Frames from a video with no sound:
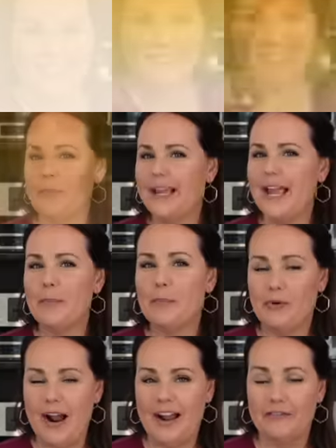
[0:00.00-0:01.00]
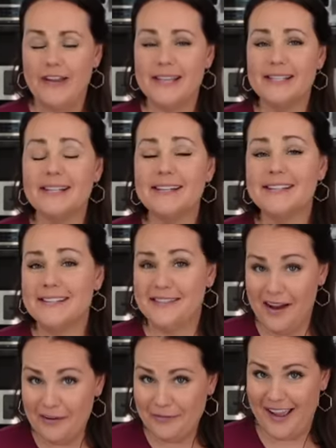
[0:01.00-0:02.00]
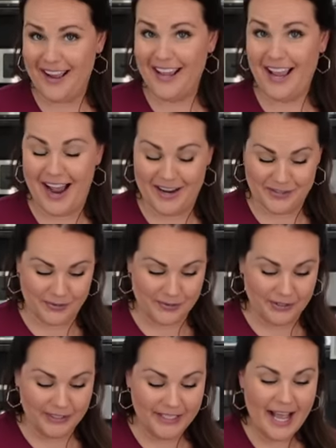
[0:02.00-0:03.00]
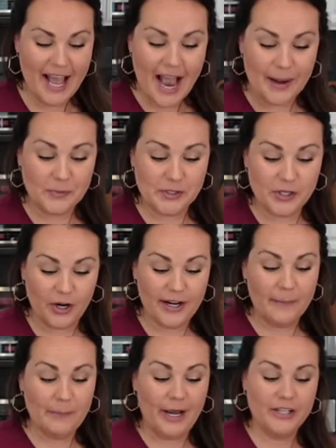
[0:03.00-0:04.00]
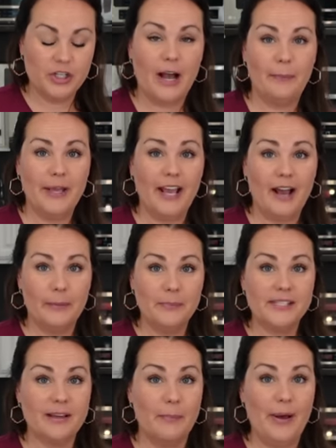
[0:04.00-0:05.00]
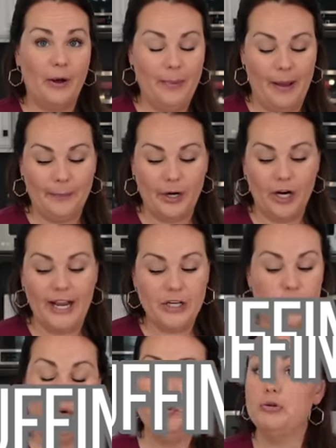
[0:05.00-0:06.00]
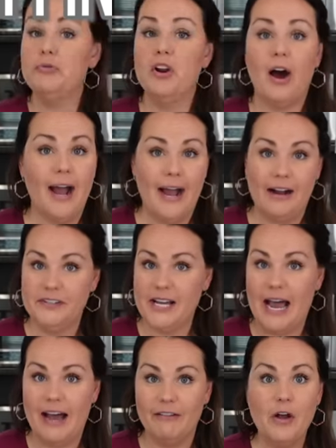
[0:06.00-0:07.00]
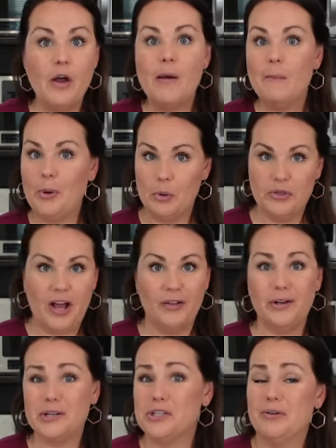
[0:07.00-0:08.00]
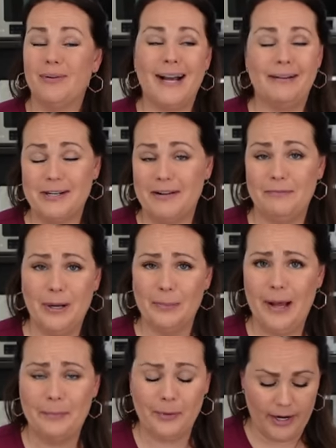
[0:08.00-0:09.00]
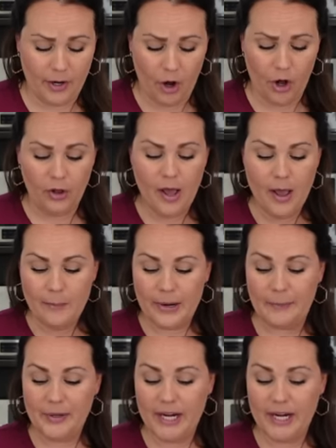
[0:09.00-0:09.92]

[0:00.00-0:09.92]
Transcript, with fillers: Let's make a breakfast stuffing casserole. I'm starting by chopping up some bell pepper. You do not have to have both colors. You don't have to have bell pepper at all, but I'm